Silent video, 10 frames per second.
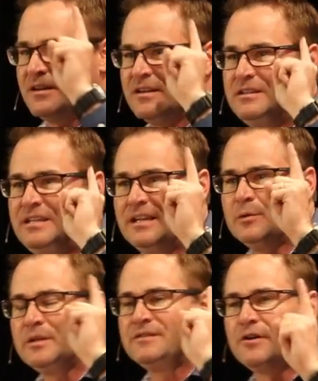
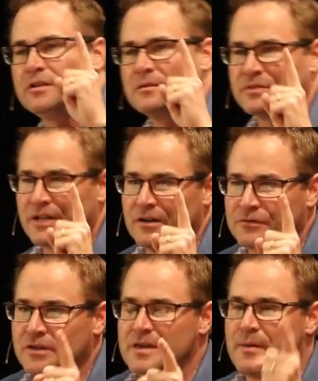Continually devoting
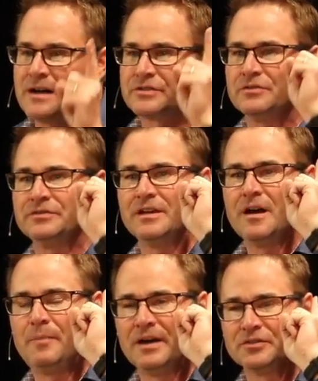themselves to the
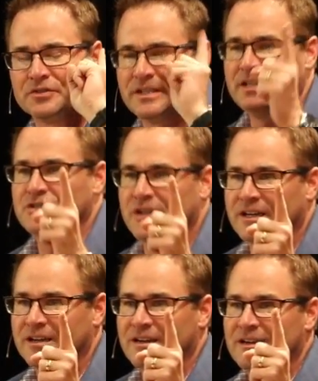apostles'
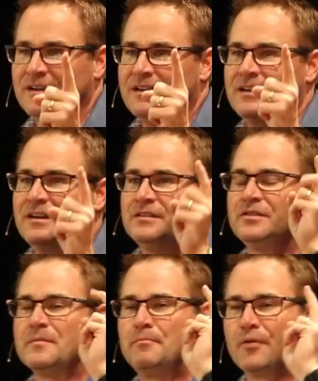teaching,
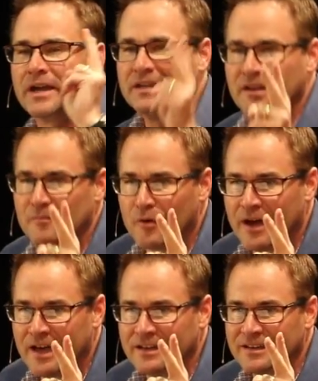to the breaking of
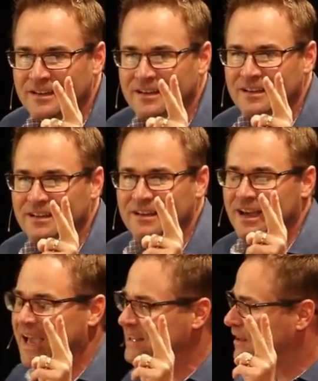bread,
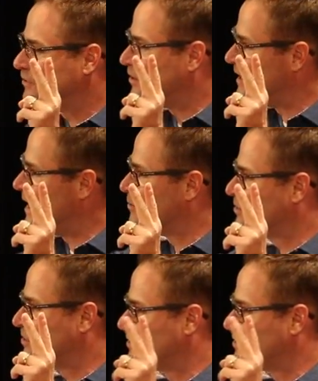and love your neighbors